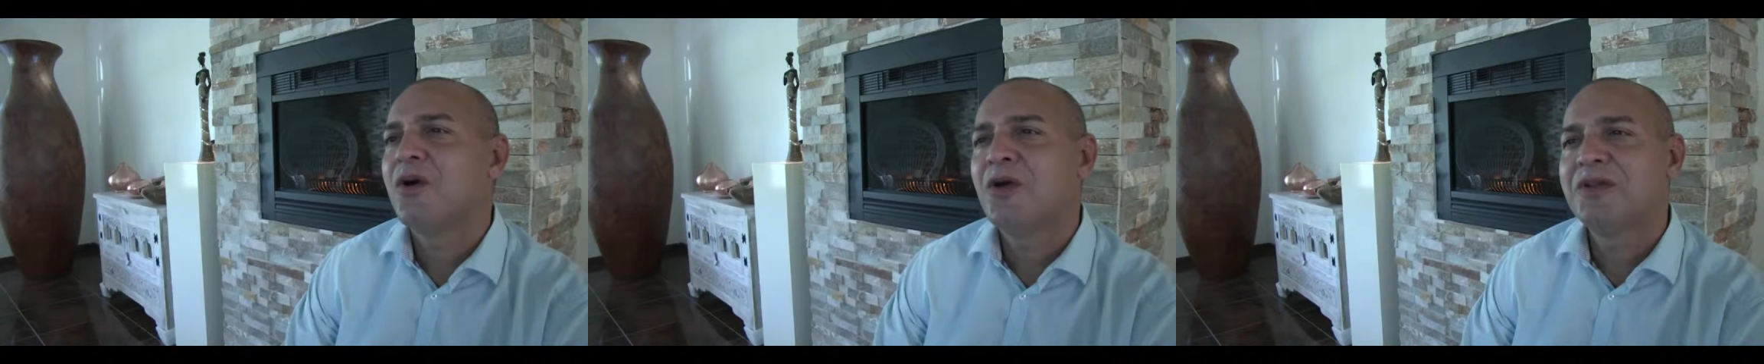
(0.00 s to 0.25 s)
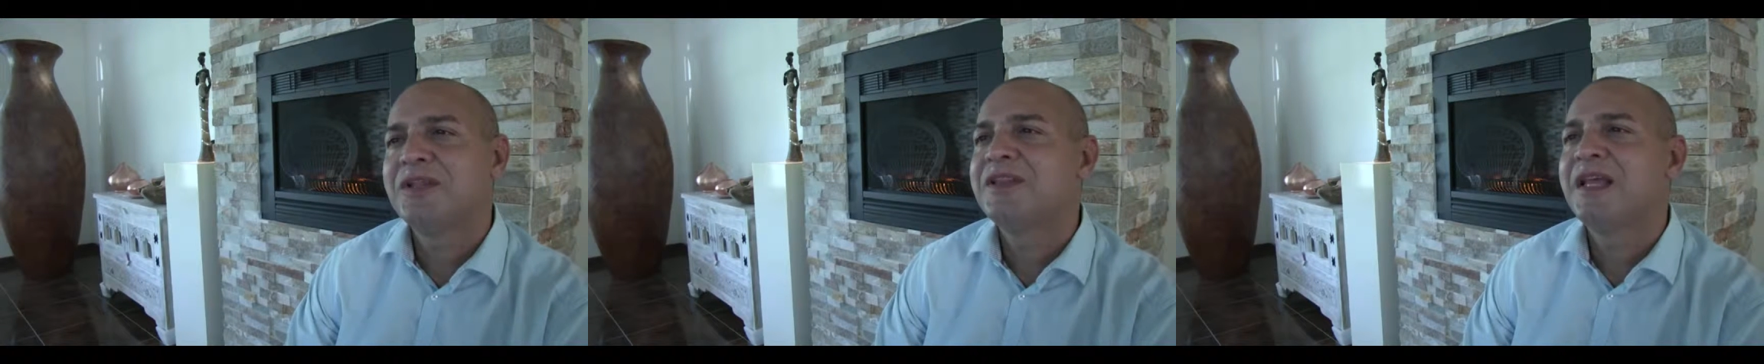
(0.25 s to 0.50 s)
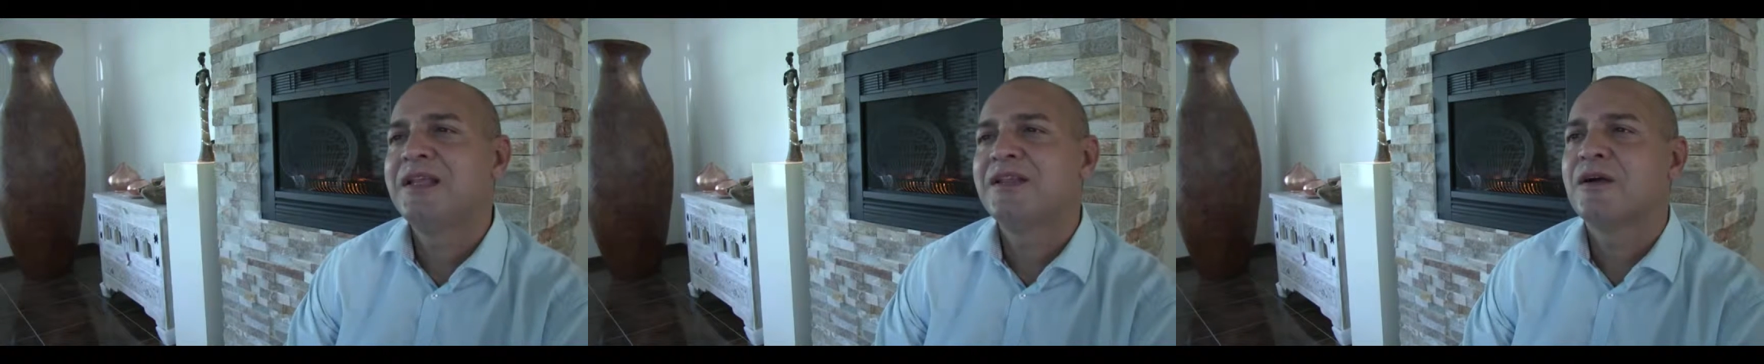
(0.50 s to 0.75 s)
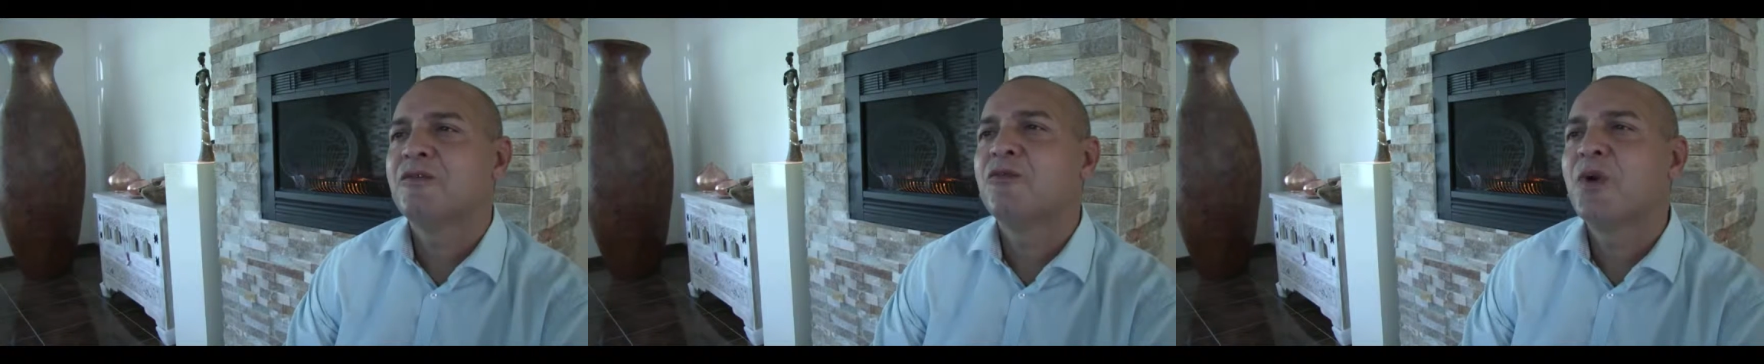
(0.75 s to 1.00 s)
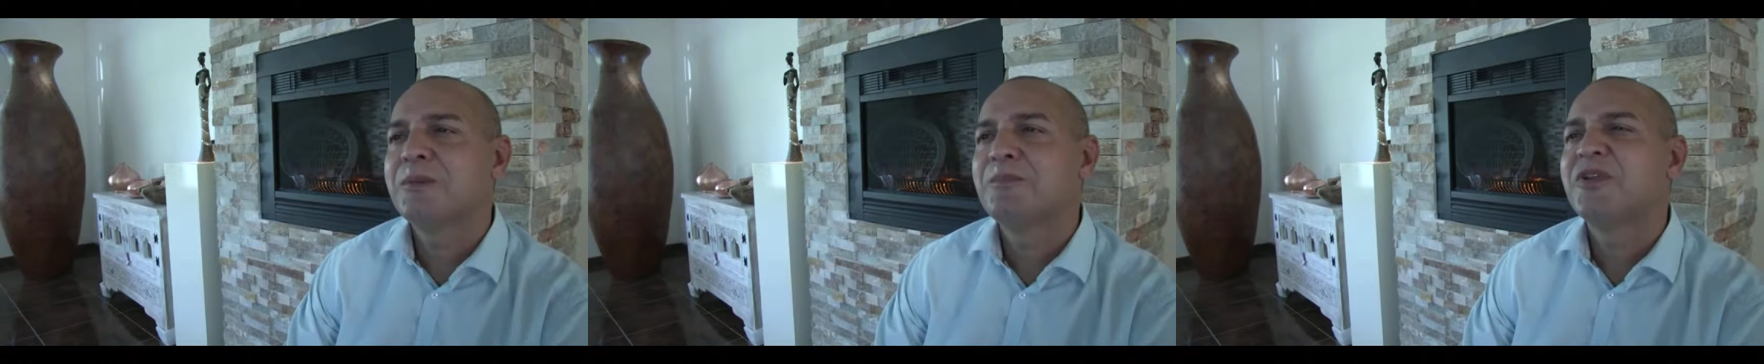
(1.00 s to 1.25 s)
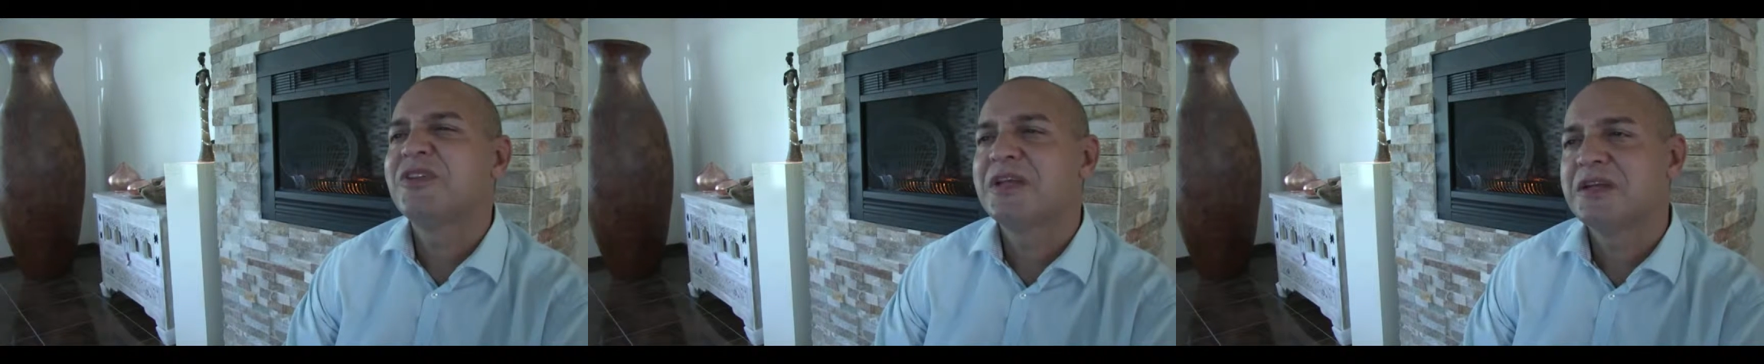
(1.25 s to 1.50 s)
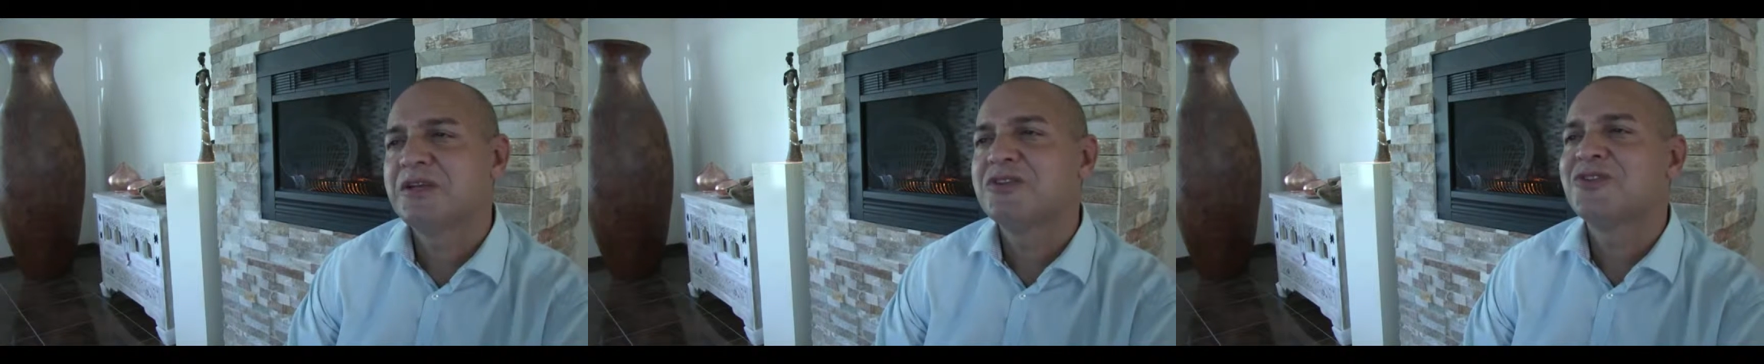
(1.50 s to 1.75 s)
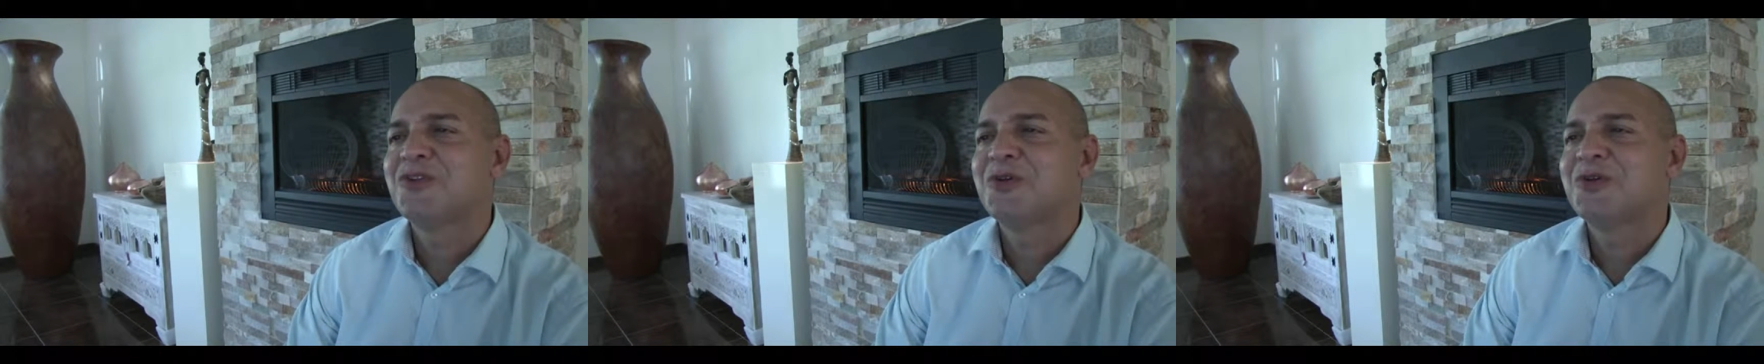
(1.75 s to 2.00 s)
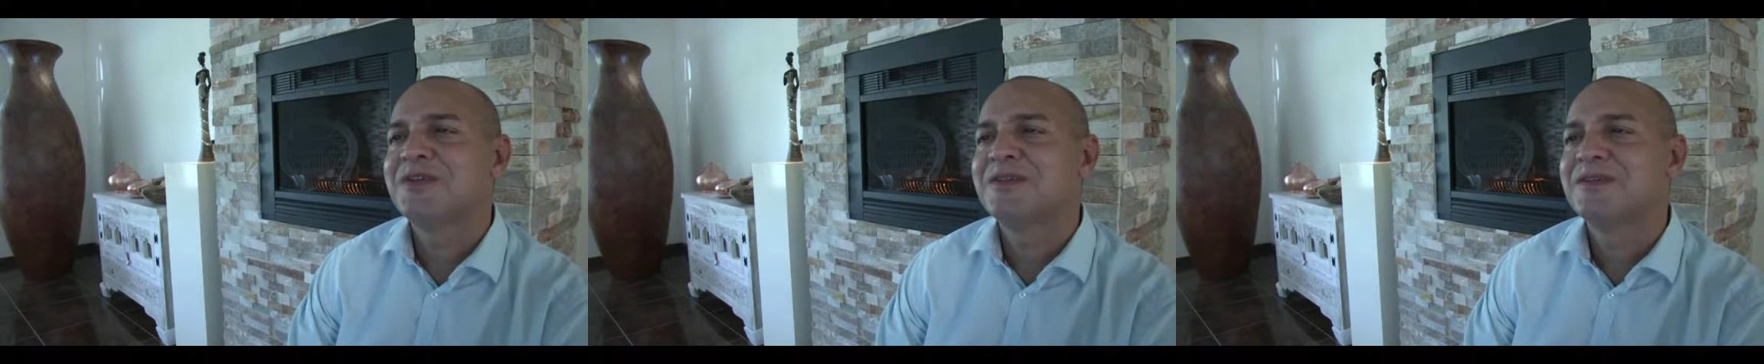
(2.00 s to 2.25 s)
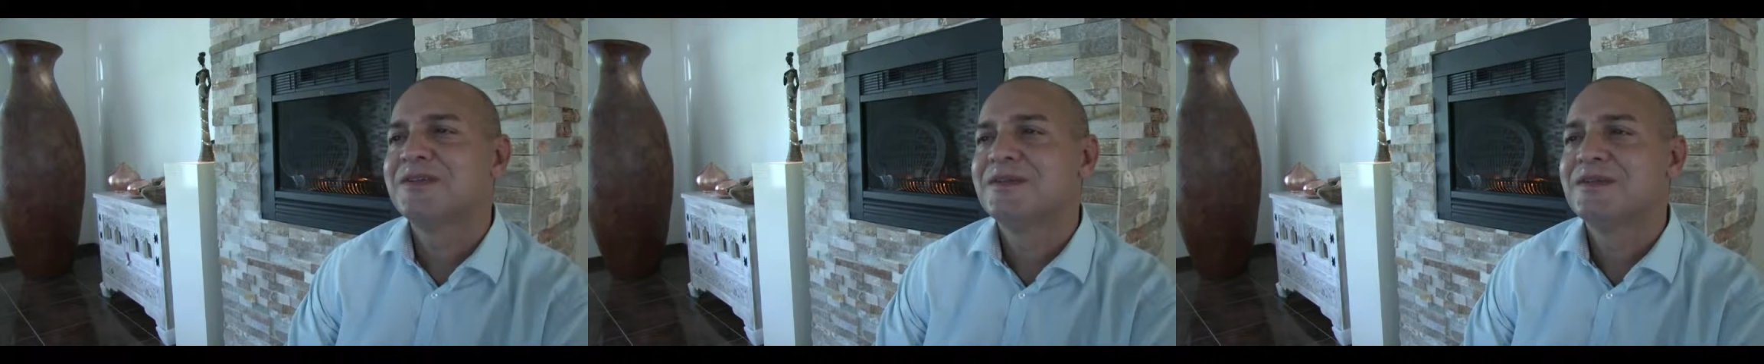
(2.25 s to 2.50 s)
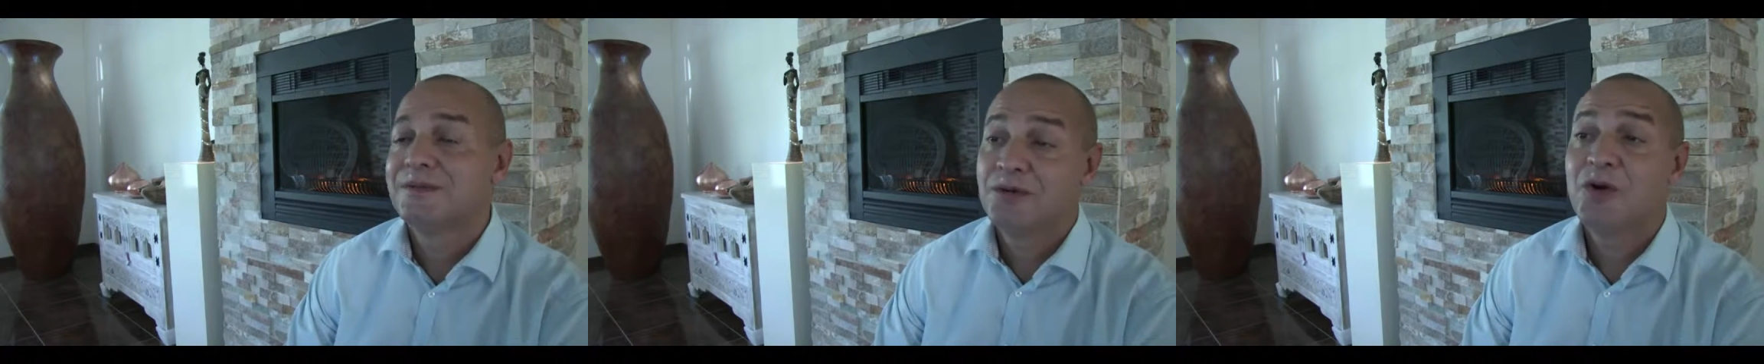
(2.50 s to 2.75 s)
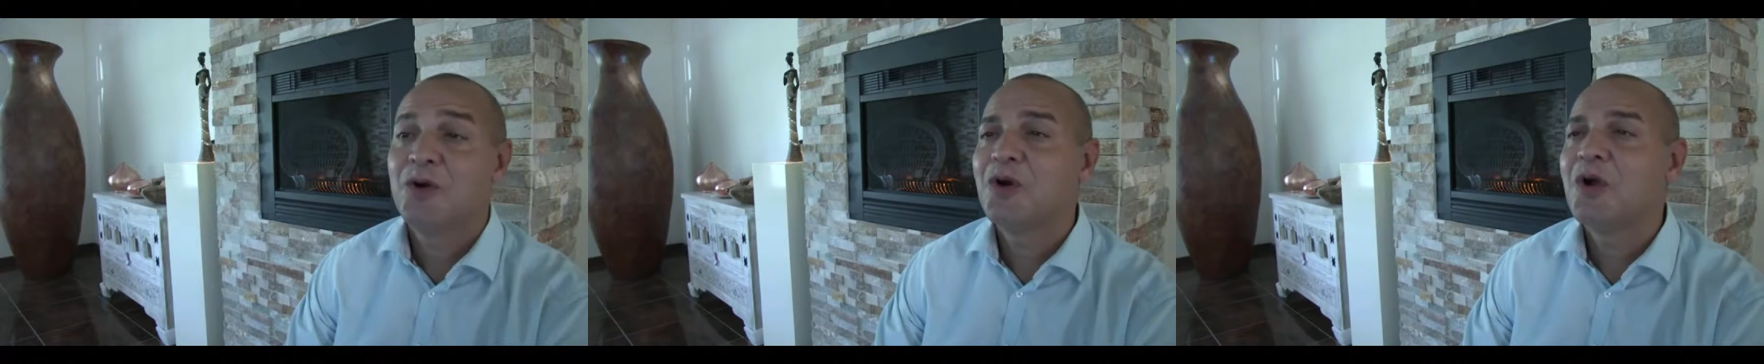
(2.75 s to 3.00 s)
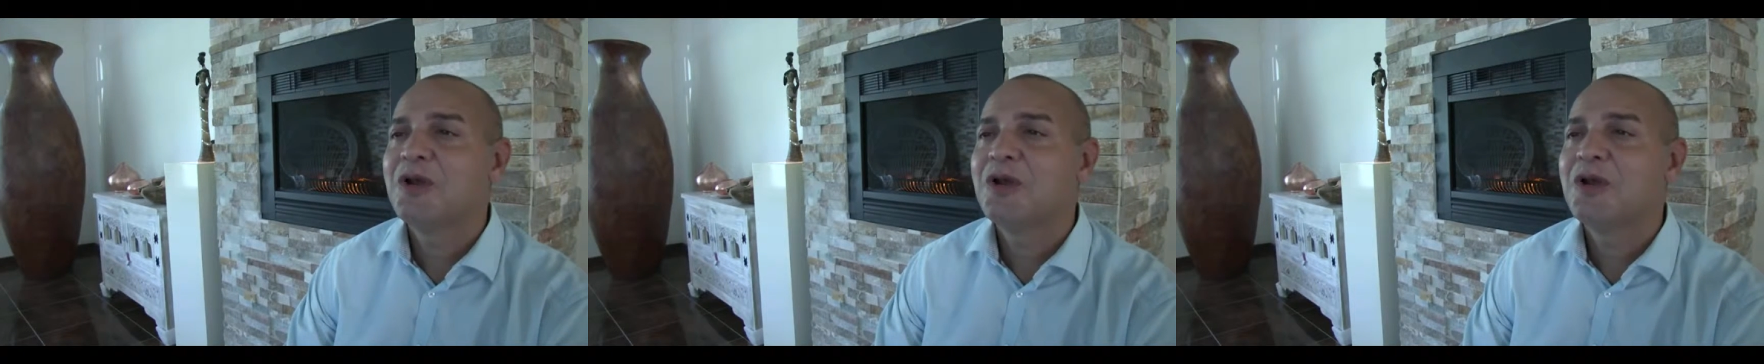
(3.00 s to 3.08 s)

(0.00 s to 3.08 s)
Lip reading: all the data of one particular student or